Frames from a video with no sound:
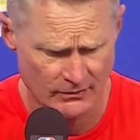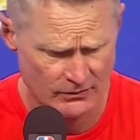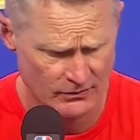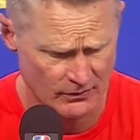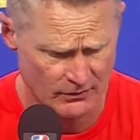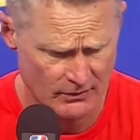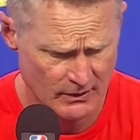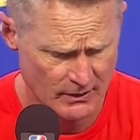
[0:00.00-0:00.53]

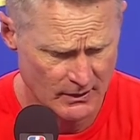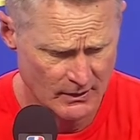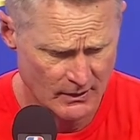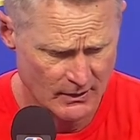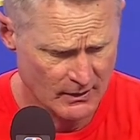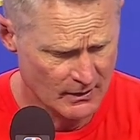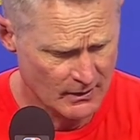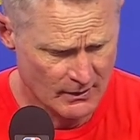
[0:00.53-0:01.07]
So
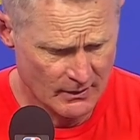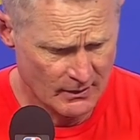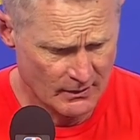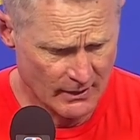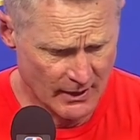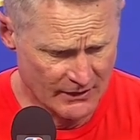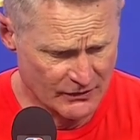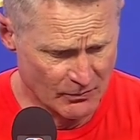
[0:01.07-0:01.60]

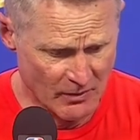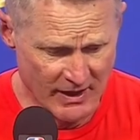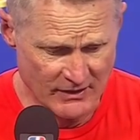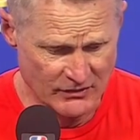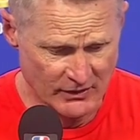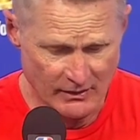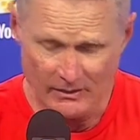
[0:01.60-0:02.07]
the guy's amazing.